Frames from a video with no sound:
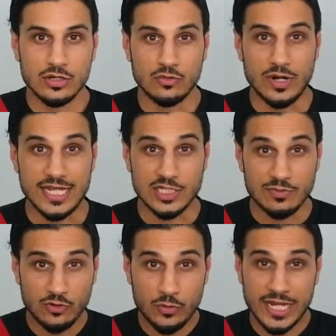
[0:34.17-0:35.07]
Right, so
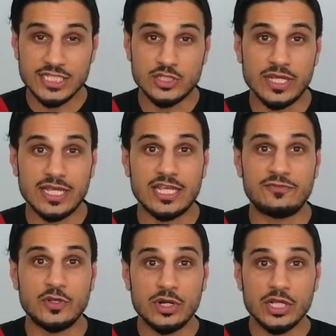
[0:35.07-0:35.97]
before we get into it,
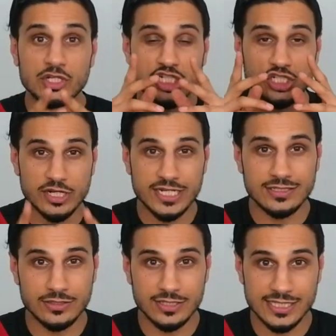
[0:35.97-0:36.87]
if you want to go straight
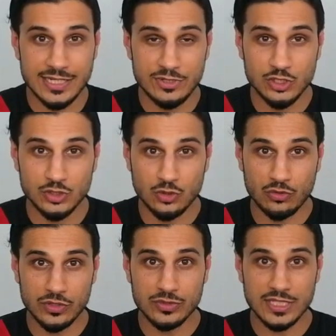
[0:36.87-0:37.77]
to the skipping
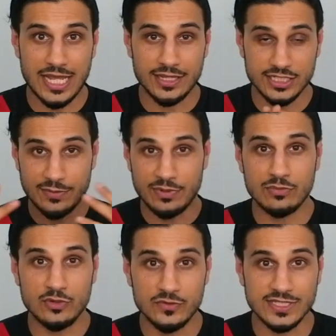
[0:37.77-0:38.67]
tutorials and the
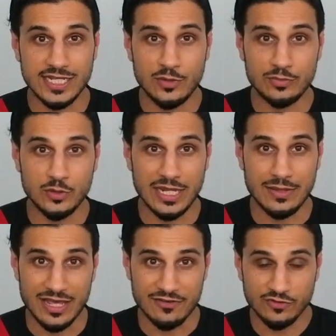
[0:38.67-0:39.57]
skipping moves to help you
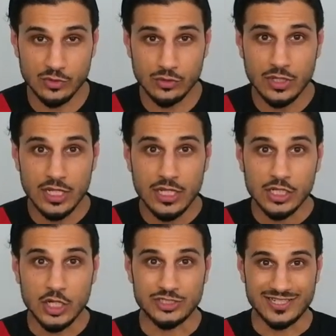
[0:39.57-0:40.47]
playing better football,
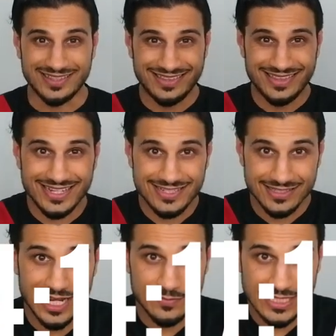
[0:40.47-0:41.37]
go to this
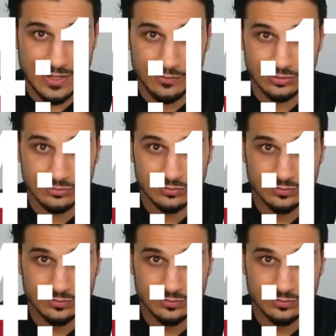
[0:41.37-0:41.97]
timestamp.